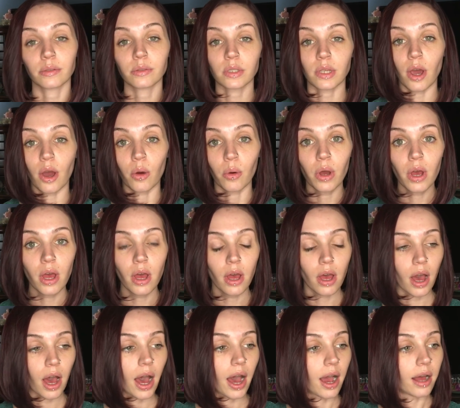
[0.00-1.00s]
so
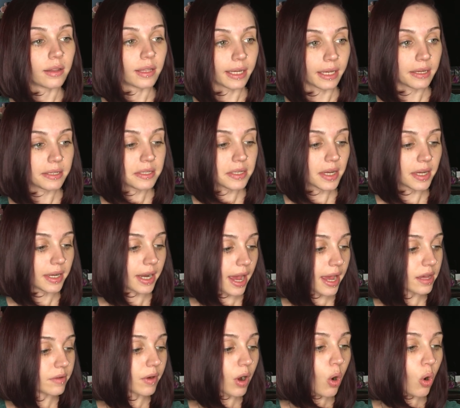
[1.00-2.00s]
like I said, I
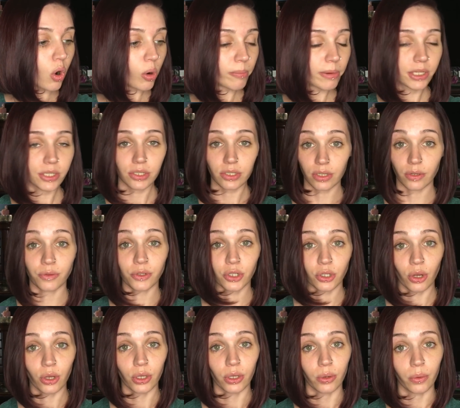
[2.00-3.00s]
have a whole bunch of stuff to
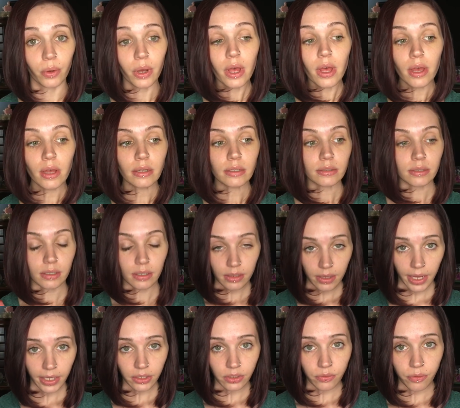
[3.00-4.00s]
show you. It's a
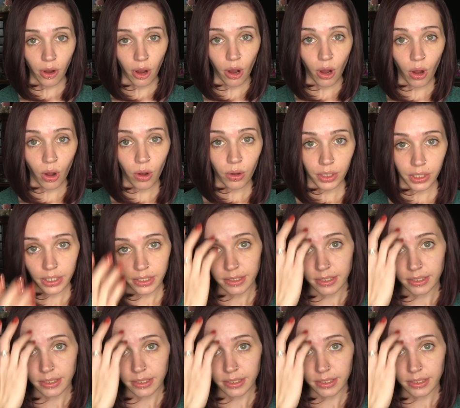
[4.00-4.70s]
collective haul.